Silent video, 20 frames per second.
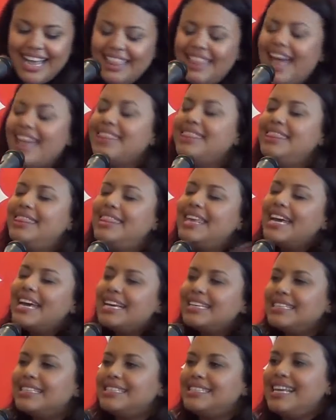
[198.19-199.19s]
that
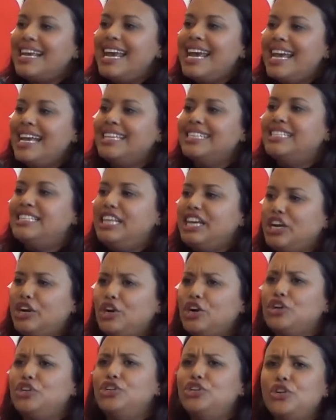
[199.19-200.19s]
this is the
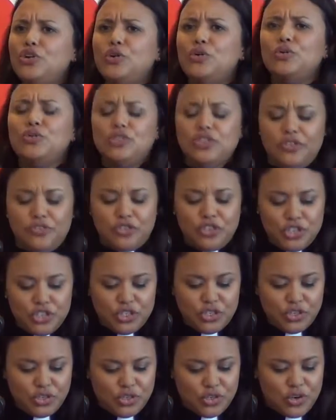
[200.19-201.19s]
good news of
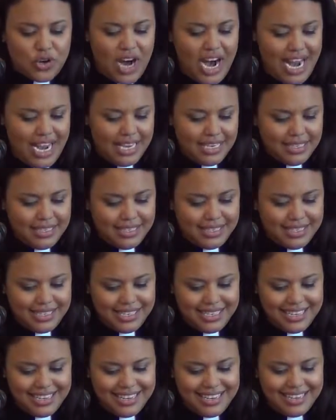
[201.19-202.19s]
Jesus
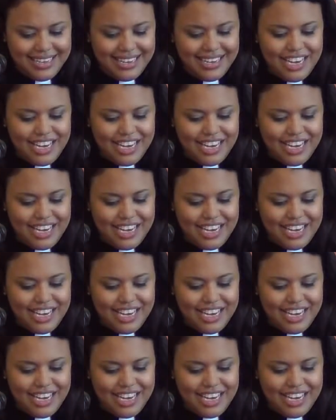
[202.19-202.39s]
Christ.